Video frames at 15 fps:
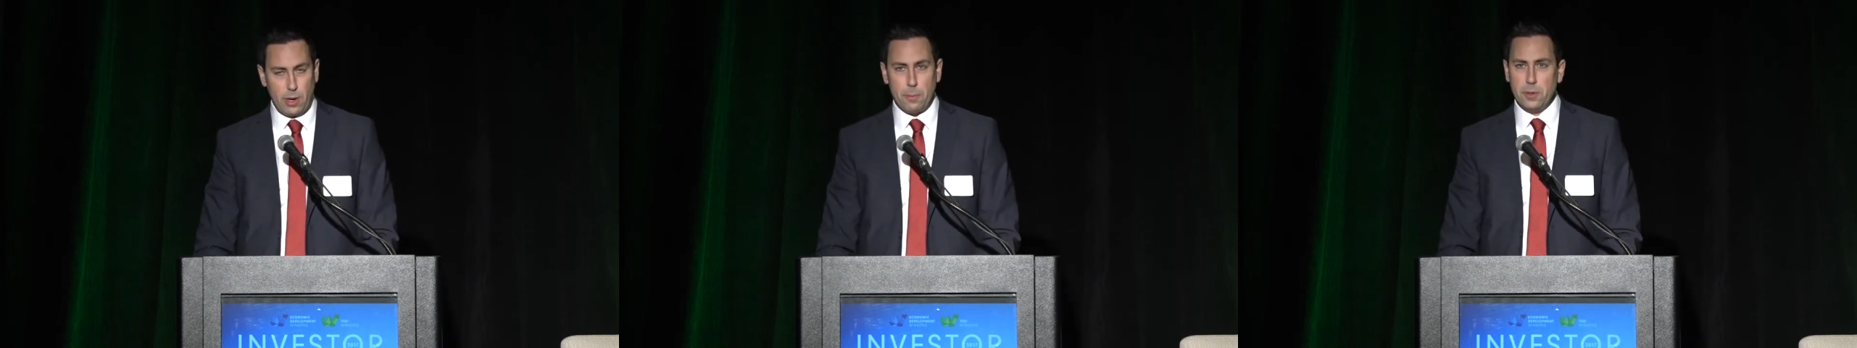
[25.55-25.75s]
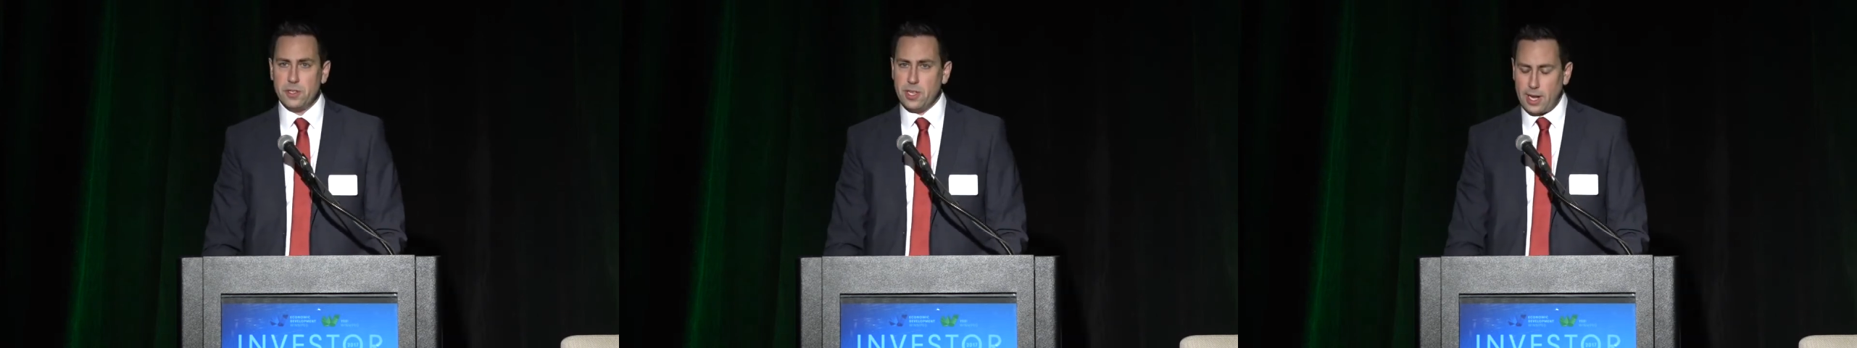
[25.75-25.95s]

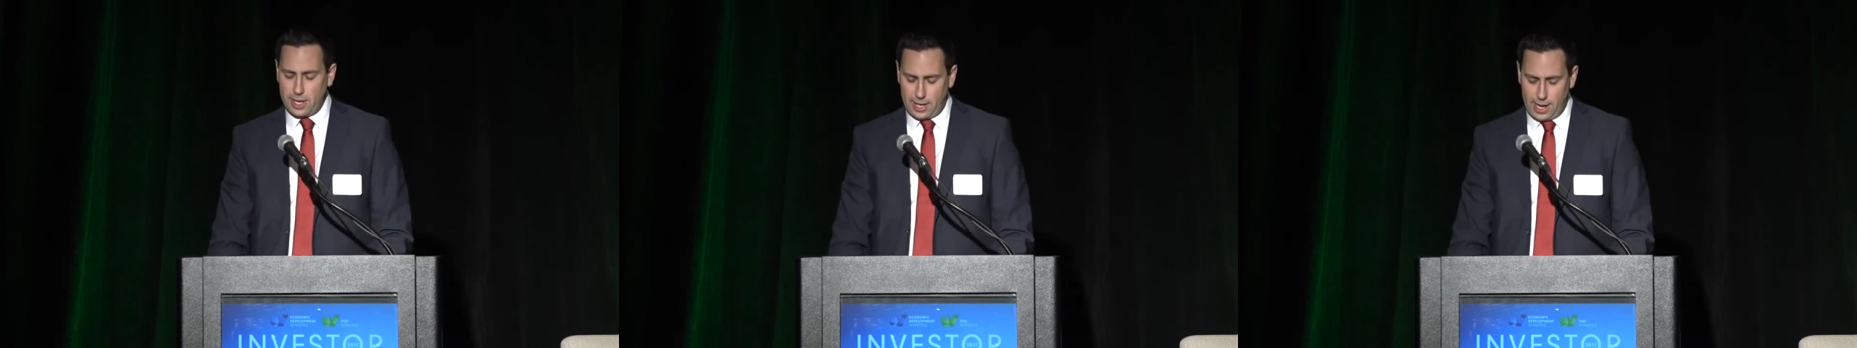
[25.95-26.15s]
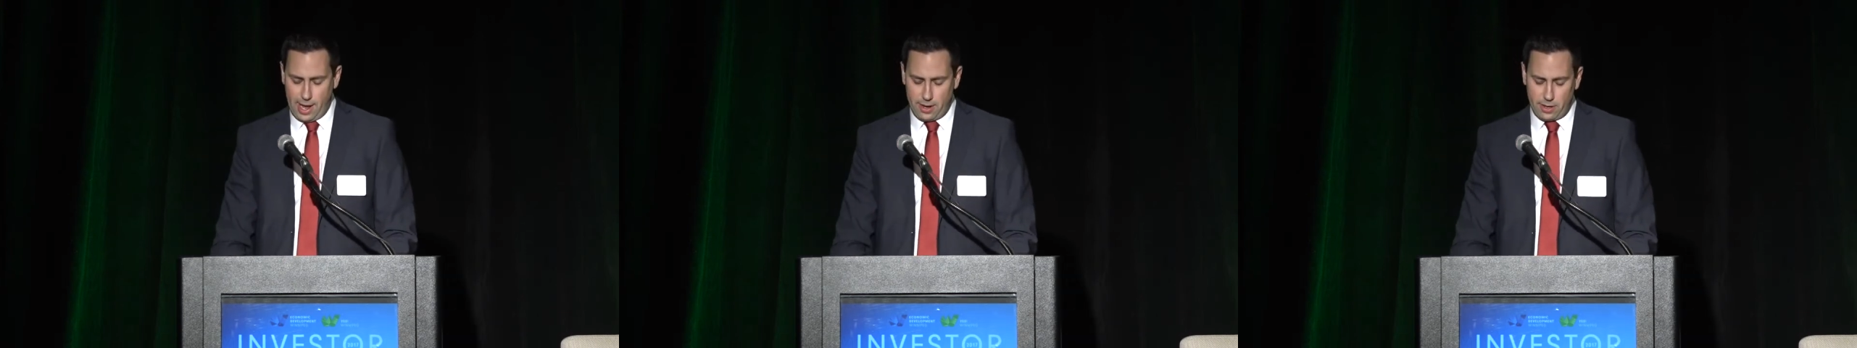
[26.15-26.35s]
representing
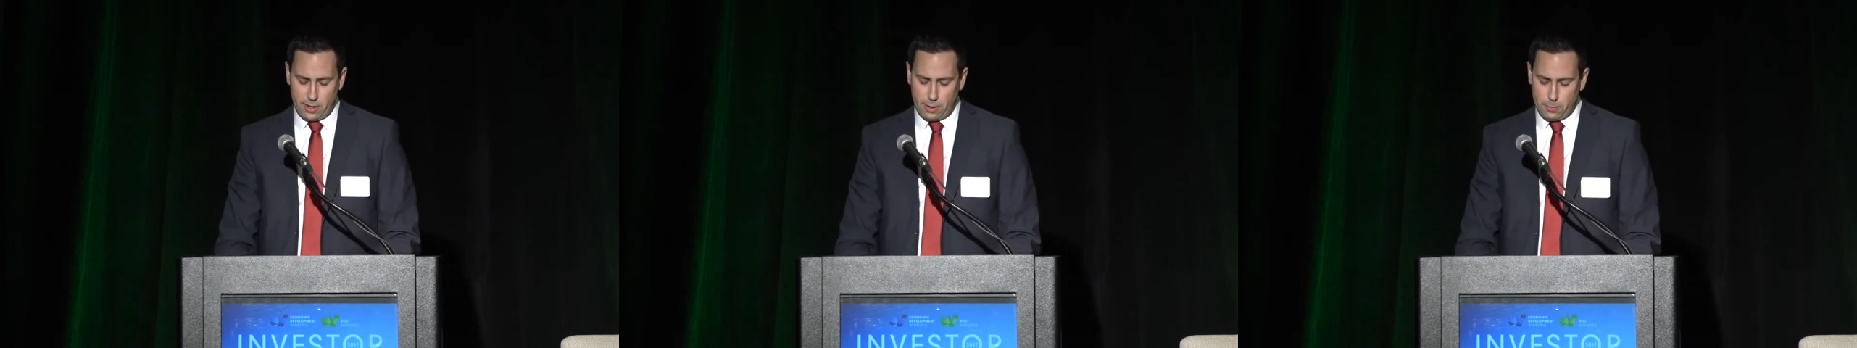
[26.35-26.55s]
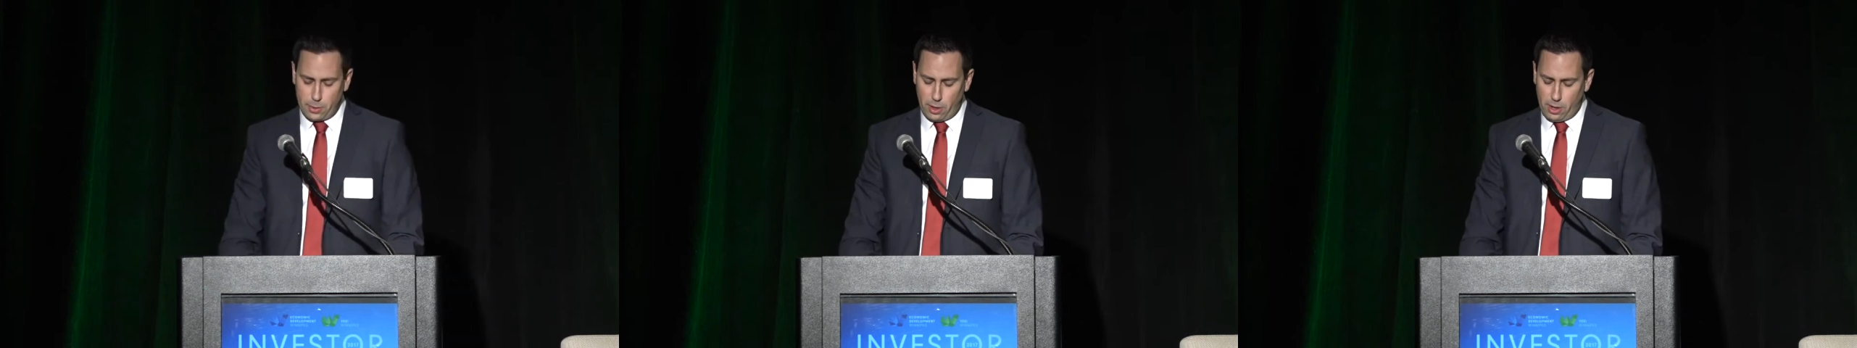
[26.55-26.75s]
Canada
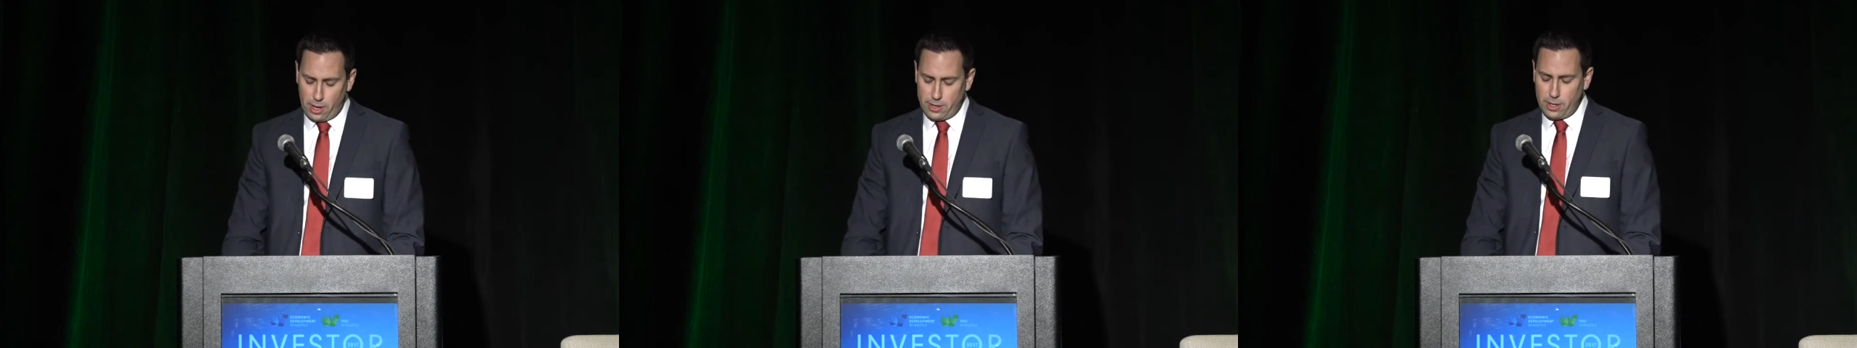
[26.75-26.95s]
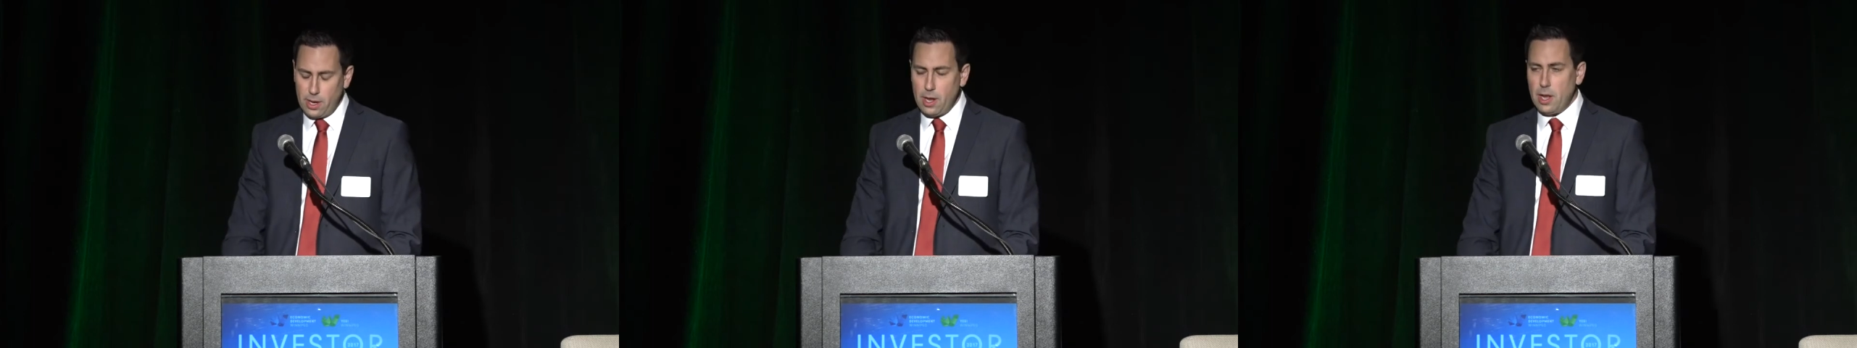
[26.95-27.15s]
abroad,